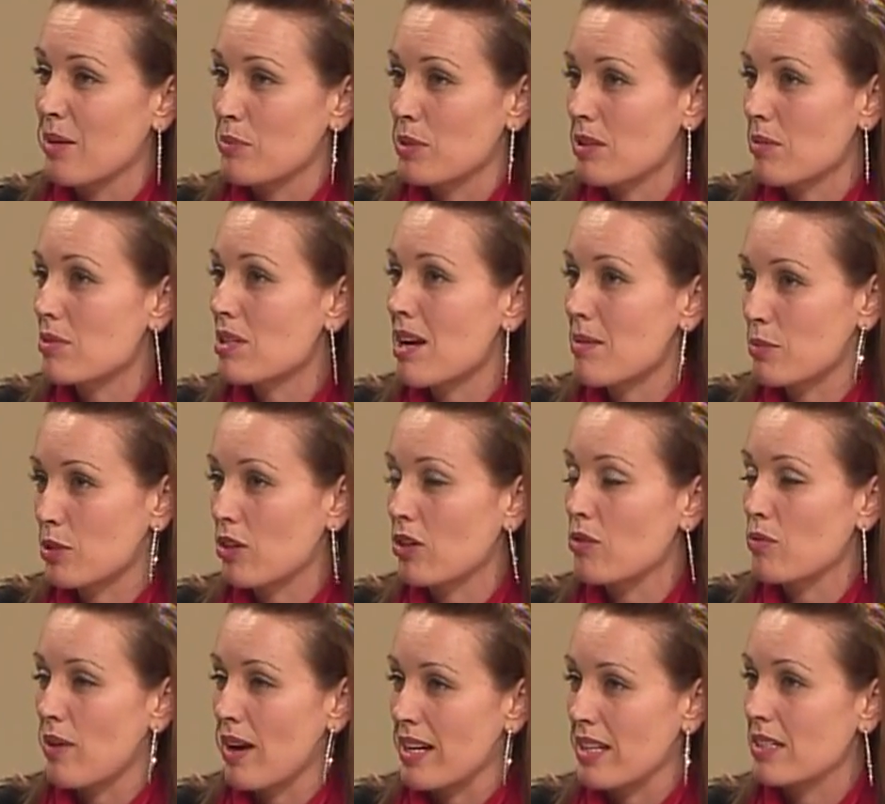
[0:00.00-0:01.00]
Sometimes
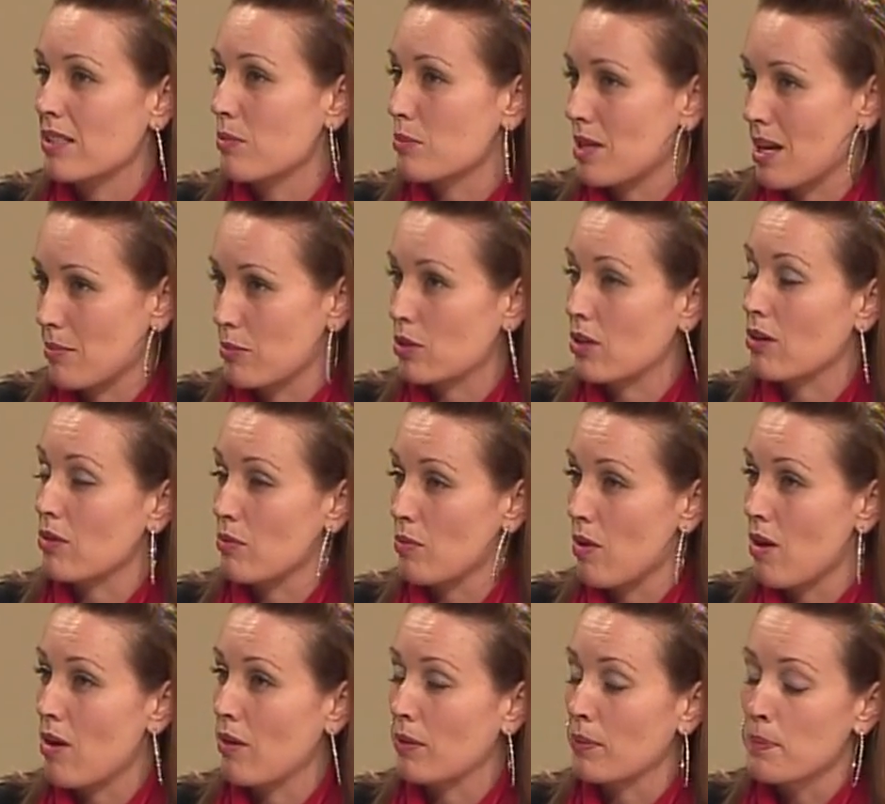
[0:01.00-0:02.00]
got it right, sometimes got it
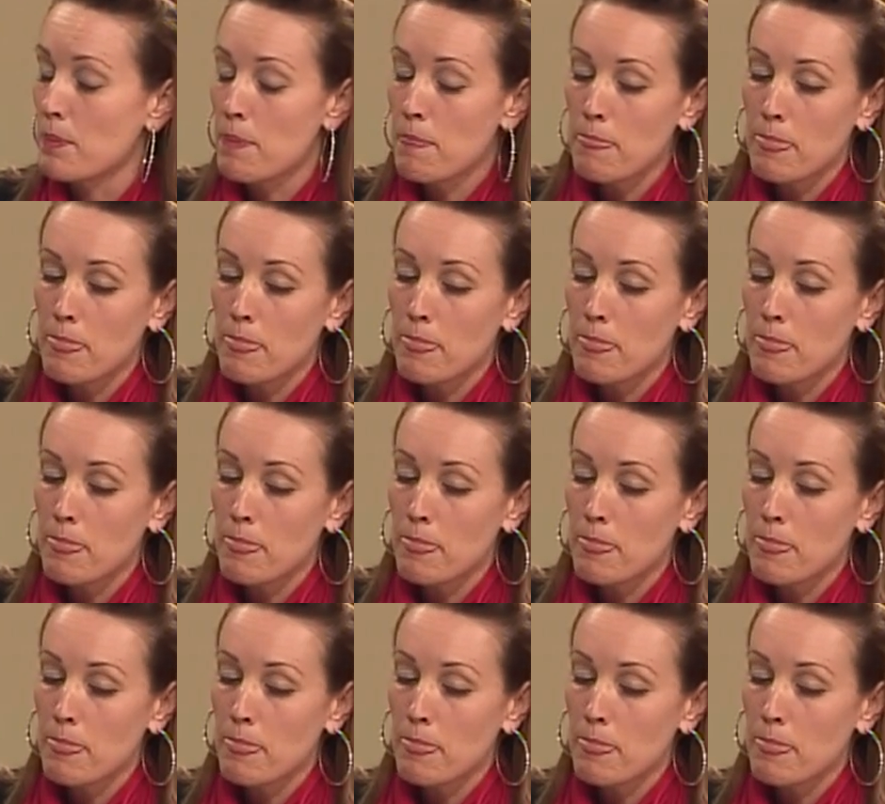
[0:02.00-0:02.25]
wrong.